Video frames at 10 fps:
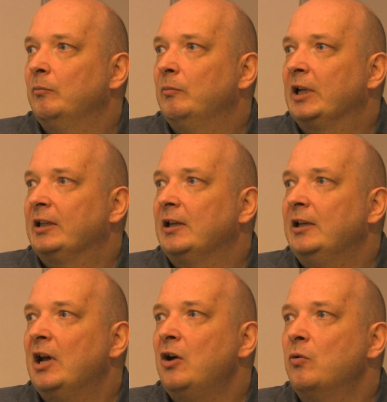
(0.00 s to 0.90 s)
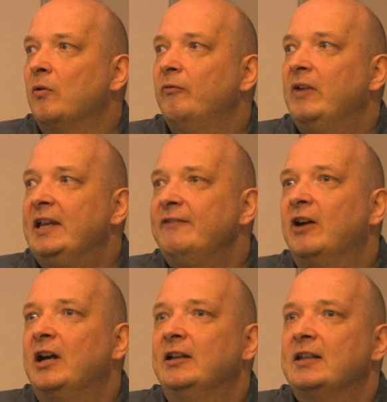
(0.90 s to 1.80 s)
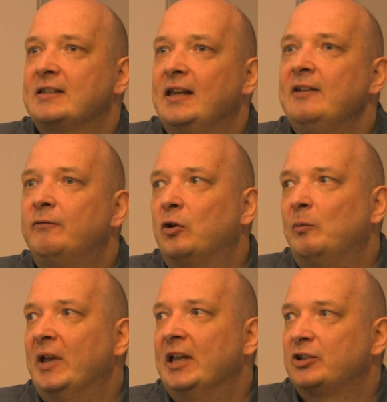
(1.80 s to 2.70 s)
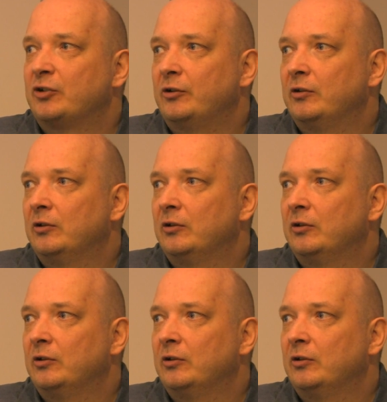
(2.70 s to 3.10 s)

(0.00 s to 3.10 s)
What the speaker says: But now we define this information